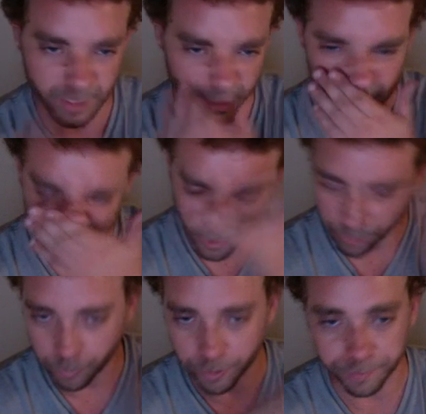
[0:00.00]
So it's
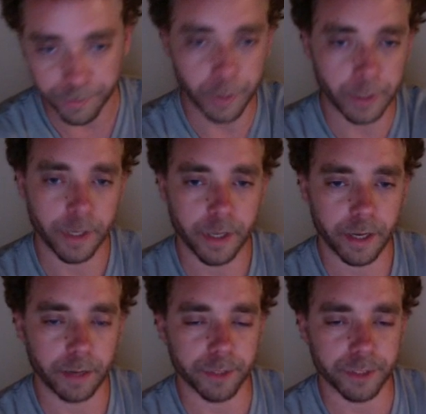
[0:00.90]
2-1.
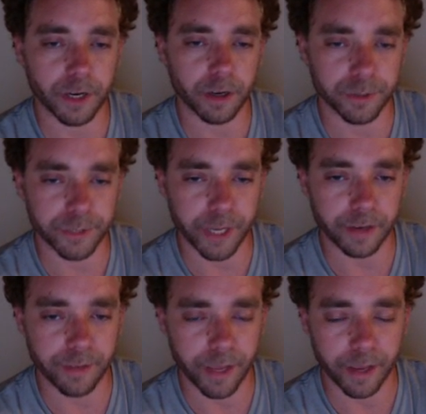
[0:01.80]
And Machado shaking
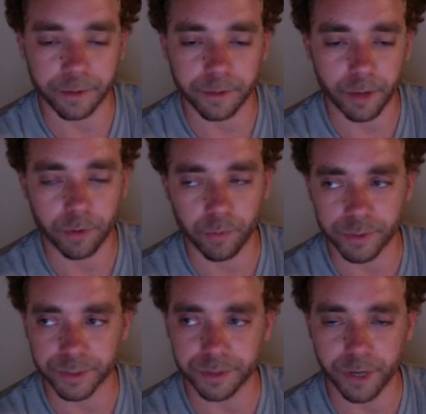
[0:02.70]
his head. That one
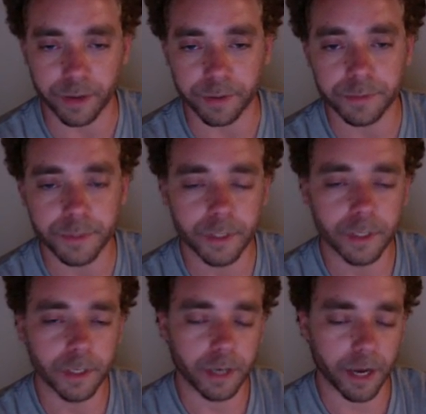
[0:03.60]
was a strike.
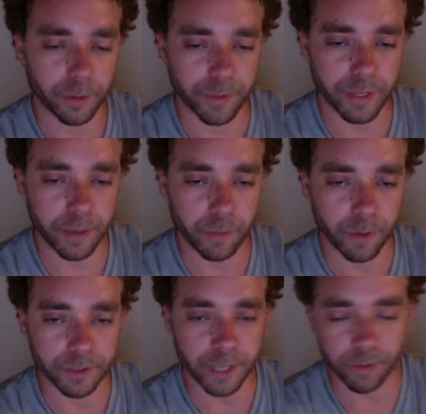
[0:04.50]
I don't think
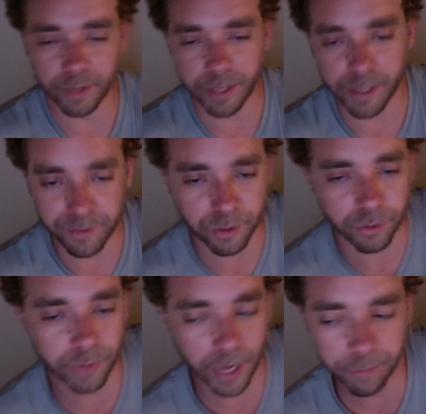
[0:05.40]
he's
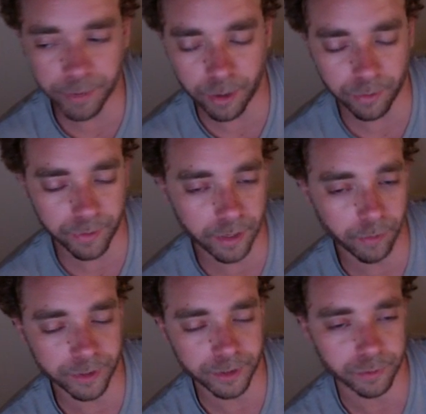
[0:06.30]
too happy. I don't think he
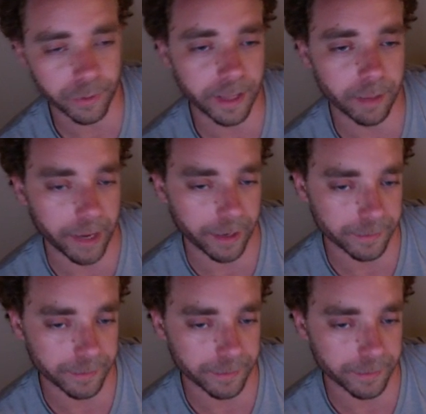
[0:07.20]
wants to swing that bad.